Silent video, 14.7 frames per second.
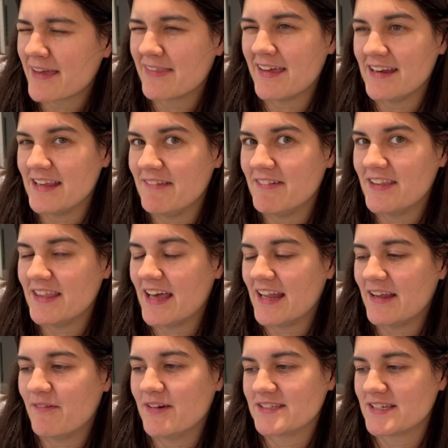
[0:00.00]
And then even then
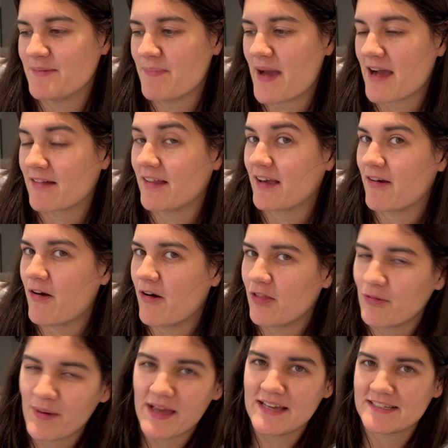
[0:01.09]
it wasn't back like all the way.